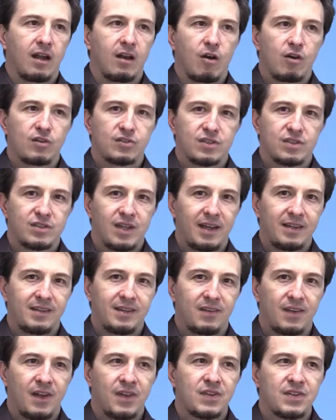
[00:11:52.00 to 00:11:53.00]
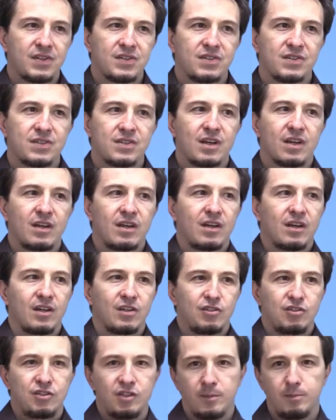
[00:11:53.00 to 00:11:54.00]
along society, and that is
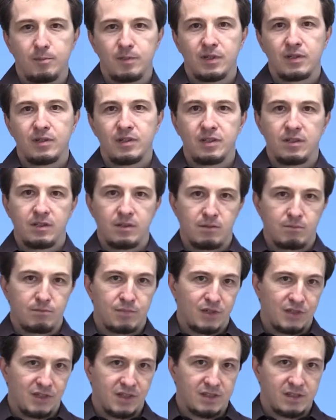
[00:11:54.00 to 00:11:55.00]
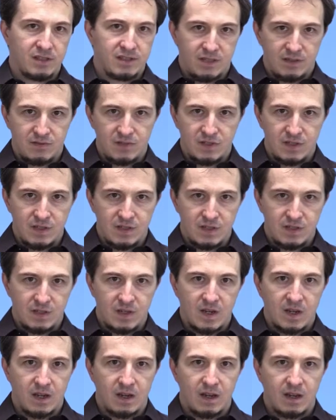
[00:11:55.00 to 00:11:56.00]
cheap products and
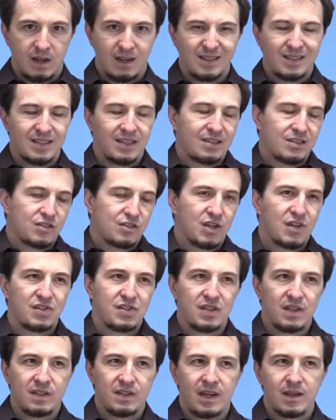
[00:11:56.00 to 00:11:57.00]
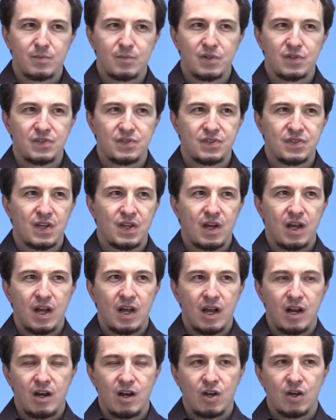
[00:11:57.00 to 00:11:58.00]
services. It just enables
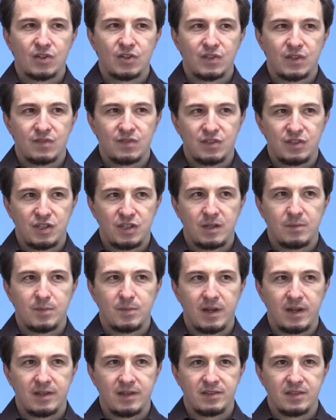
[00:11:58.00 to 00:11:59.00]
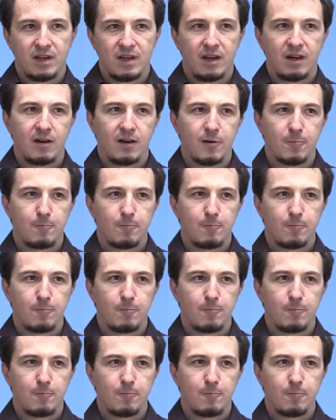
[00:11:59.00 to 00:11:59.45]
a lot of cheap and